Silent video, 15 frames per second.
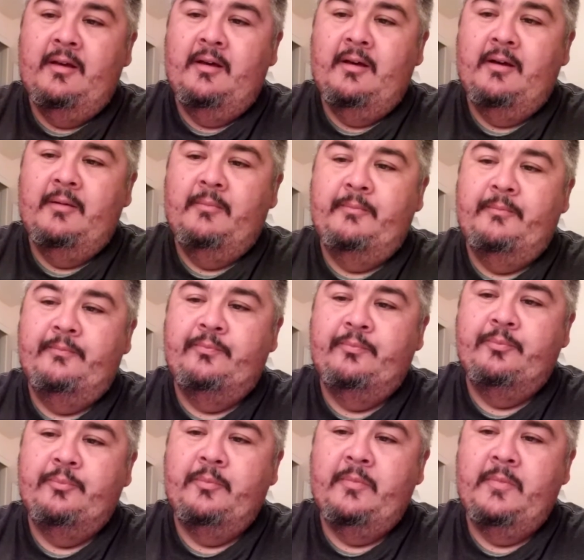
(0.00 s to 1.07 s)

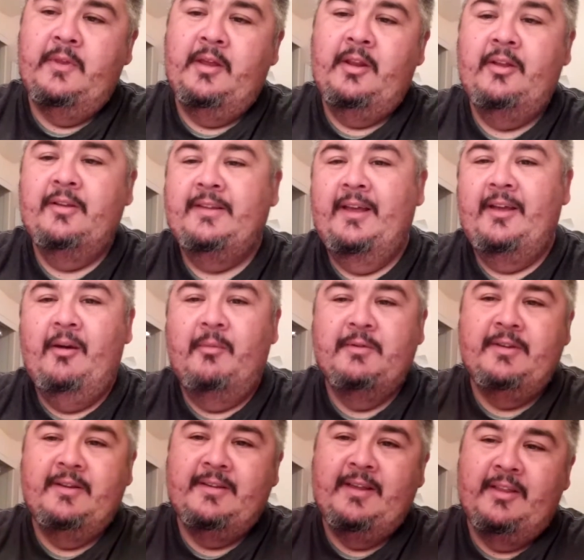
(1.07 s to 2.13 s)
It
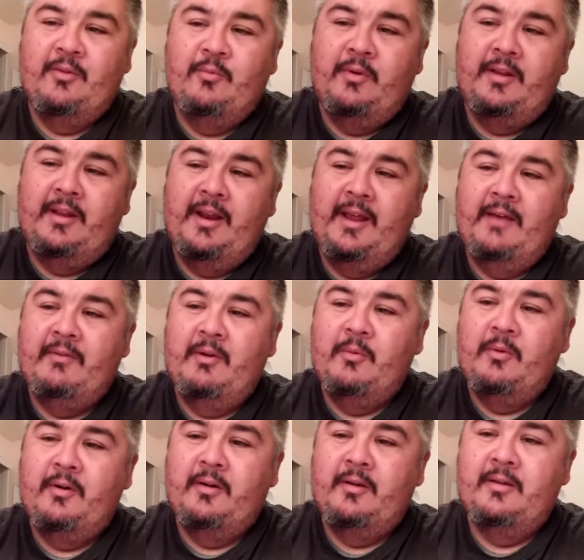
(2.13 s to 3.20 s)
almost looks like the one that I have at
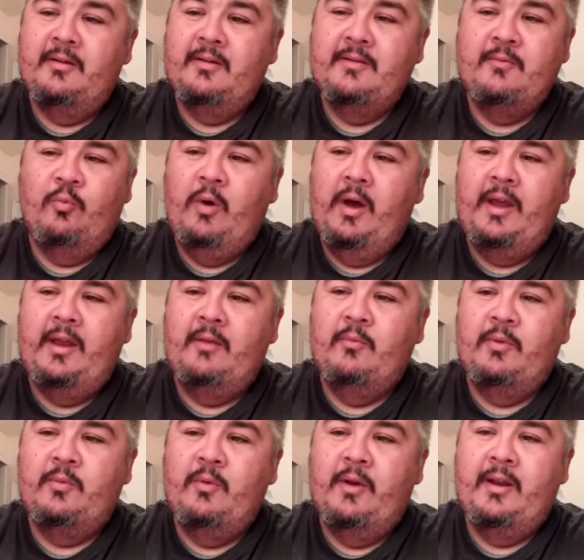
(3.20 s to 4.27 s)
work. It's white
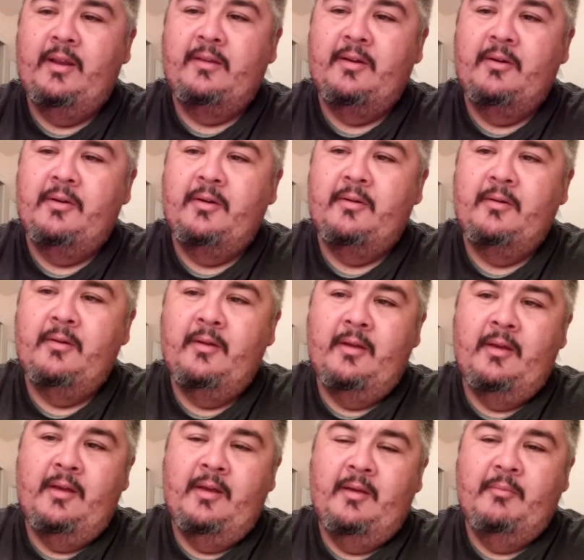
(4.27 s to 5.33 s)
with red interior,
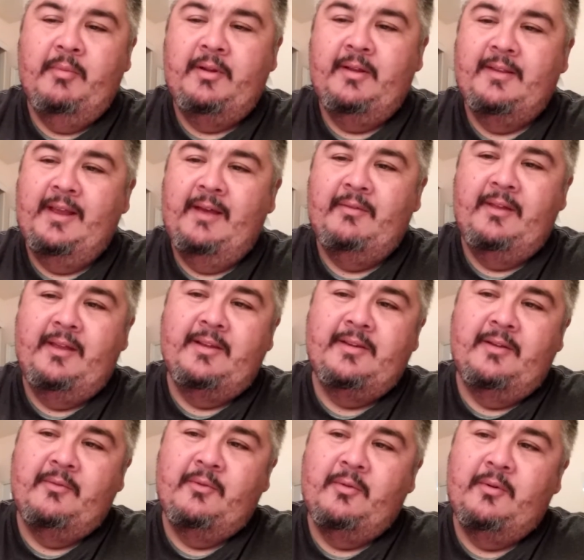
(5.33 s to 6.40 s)
but doesn't have the
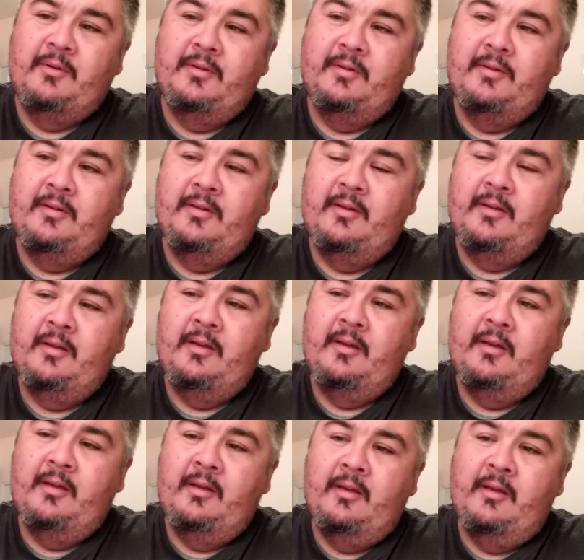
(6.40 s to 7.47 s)
engine, of course.
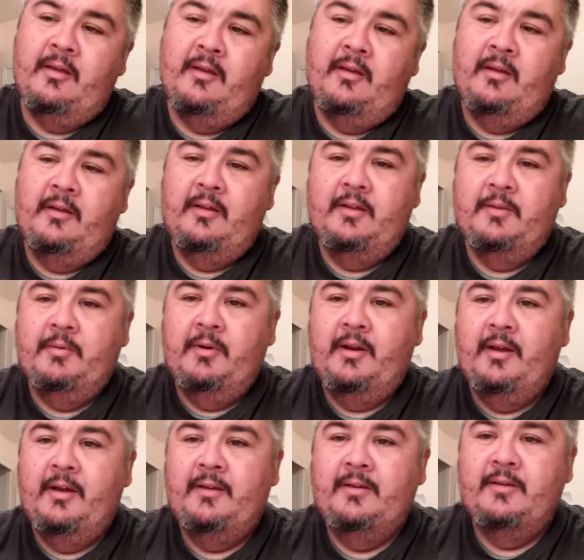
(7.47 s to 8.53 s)
It's pretty
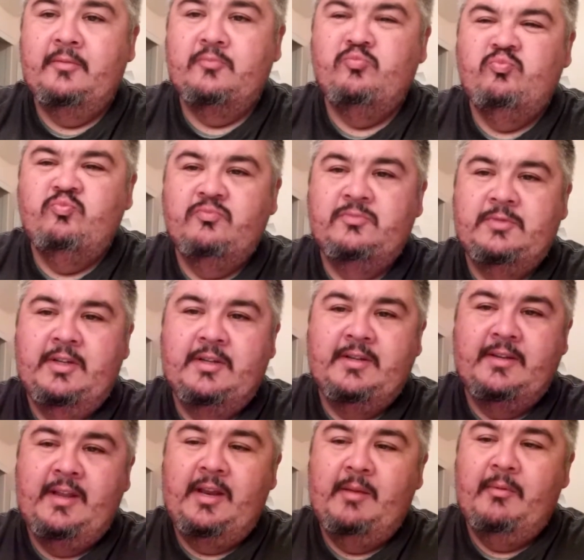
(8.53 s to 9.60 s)
nice. This
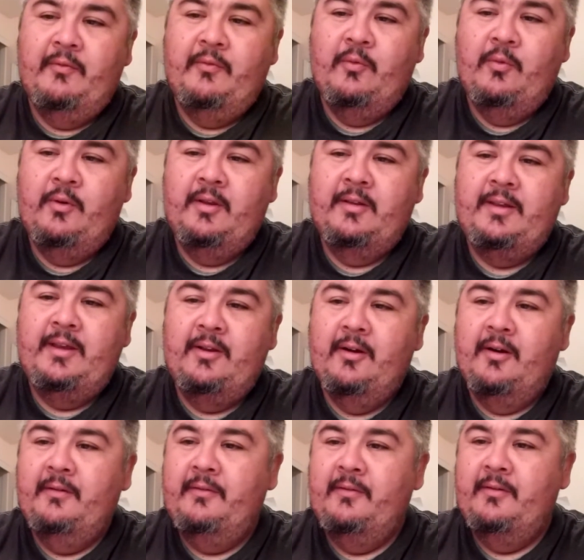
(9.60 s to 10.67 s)
is at number 4, the teed
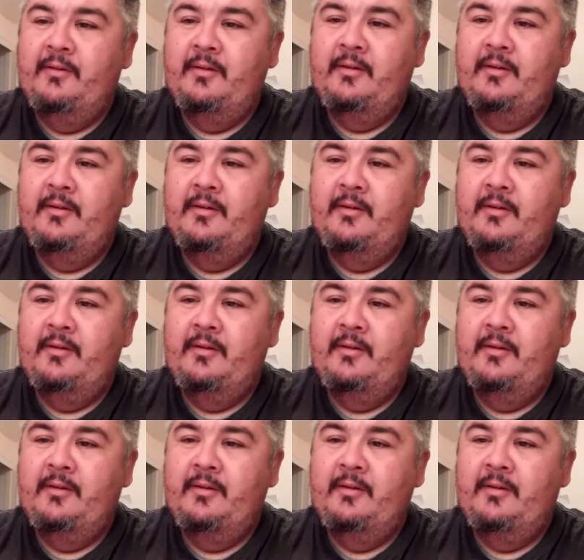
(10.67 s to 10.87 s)
off.